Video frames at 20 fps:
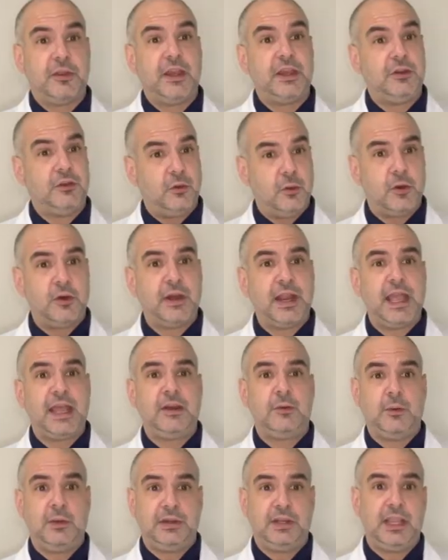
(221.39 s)
that your
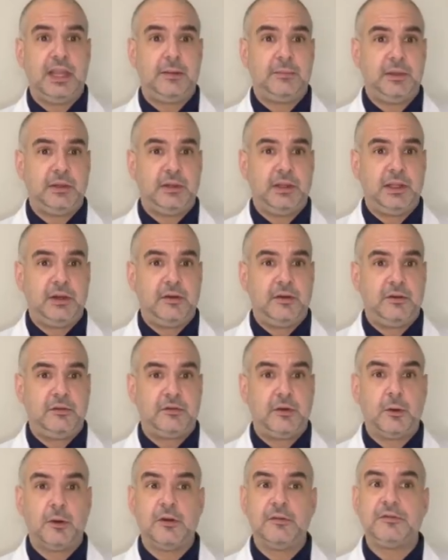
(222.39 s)
nanoencabulators
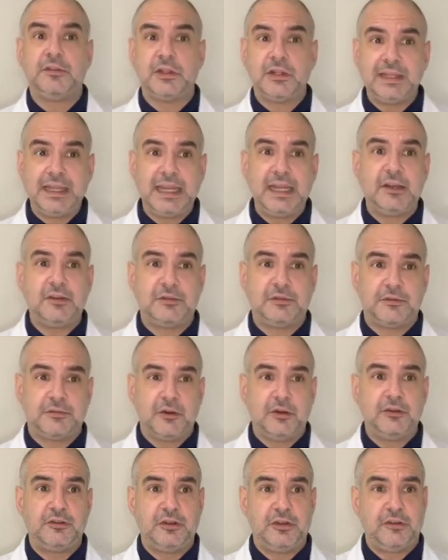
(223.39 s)
are of the latest
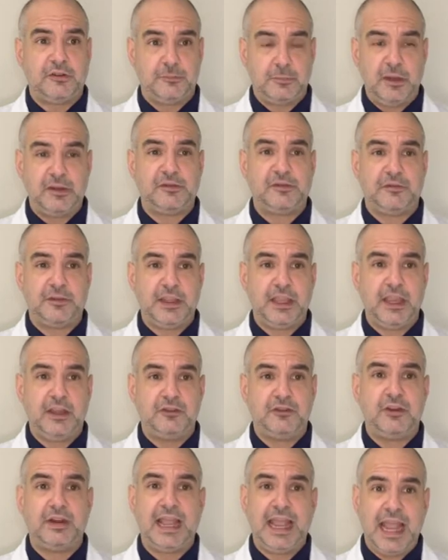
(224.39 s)
version
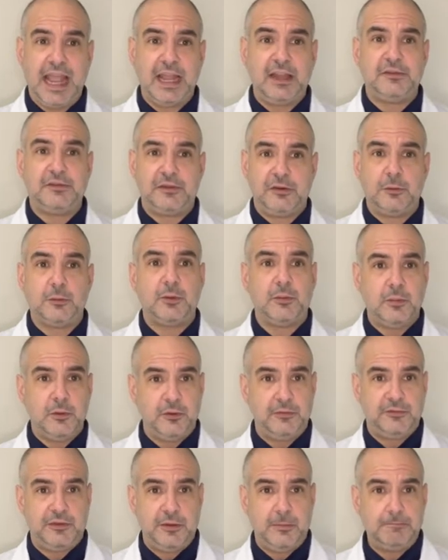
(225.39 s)
specification as you
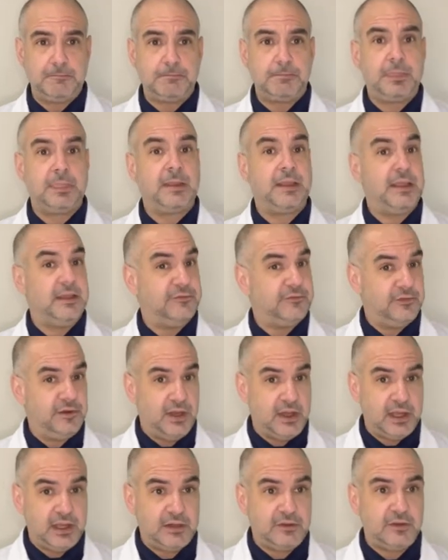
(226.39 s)
remove them. If
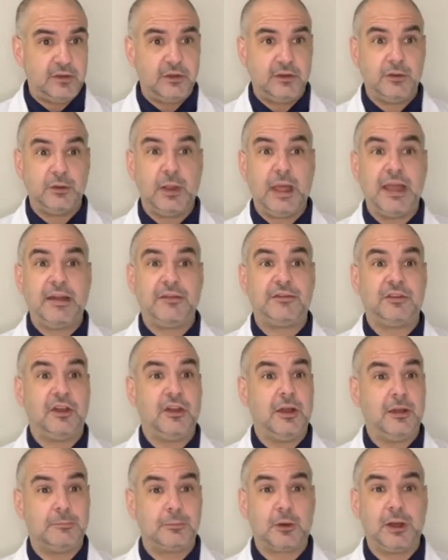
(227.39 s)
not, you'll have to
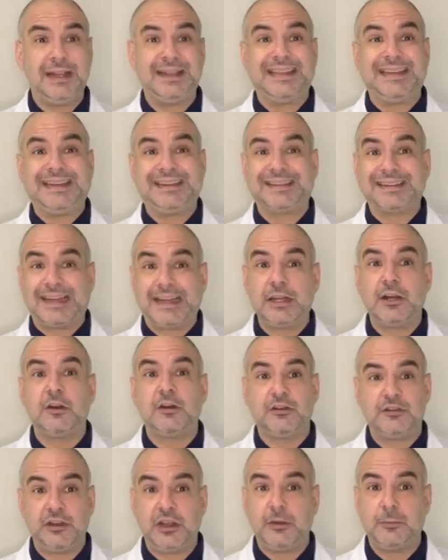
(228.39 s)
upgrade the entire
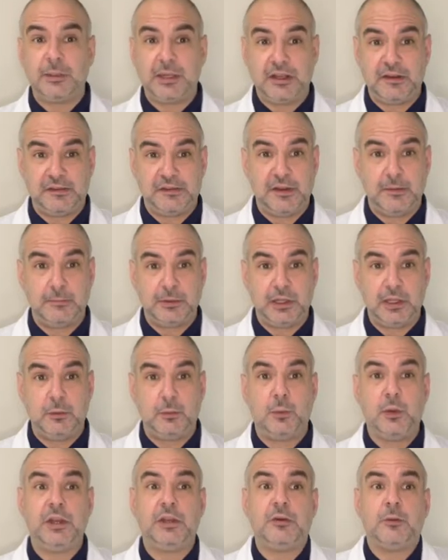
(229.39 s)
Shelby assembly
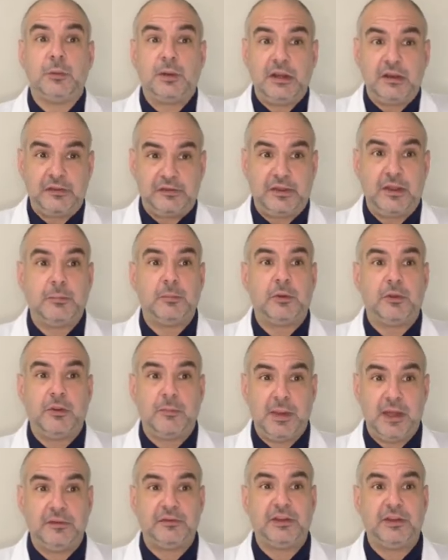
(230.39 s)
when you reassemble the
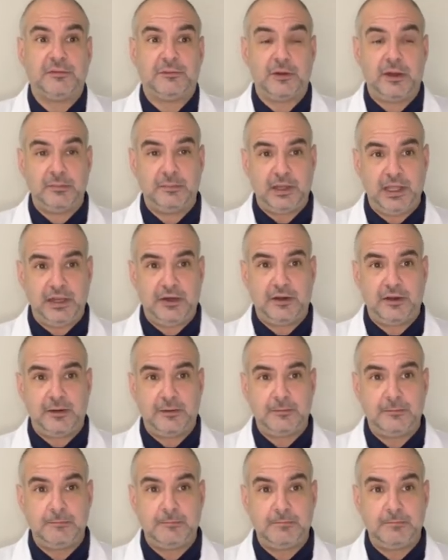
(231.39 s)
mounting frame later.